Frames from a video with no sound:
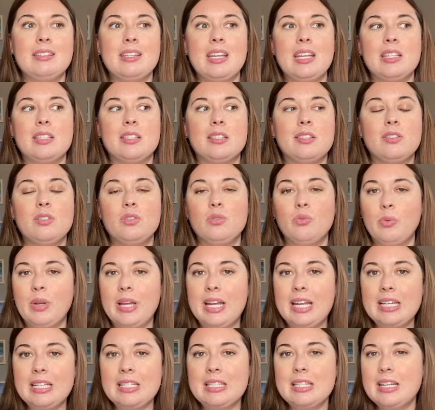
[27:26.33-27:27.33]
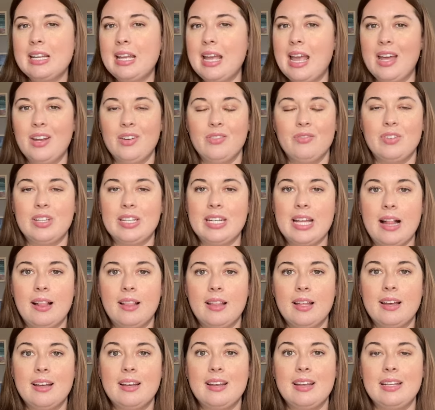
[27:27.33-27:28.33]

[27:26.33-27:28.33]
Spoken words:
it's sweet and vanilla.